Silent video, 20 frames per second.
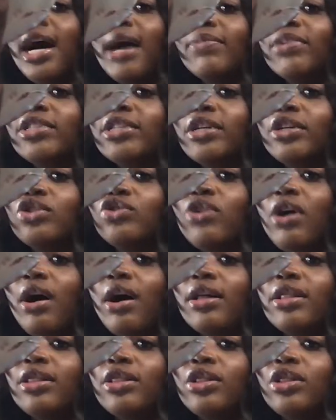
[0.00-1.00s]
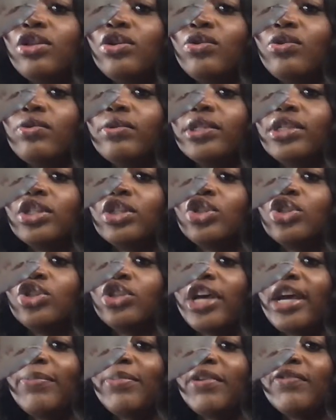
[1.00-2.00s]
I'm just going to draw a loose
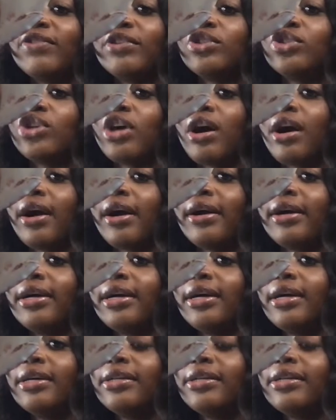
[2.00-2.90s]
shape of the jar.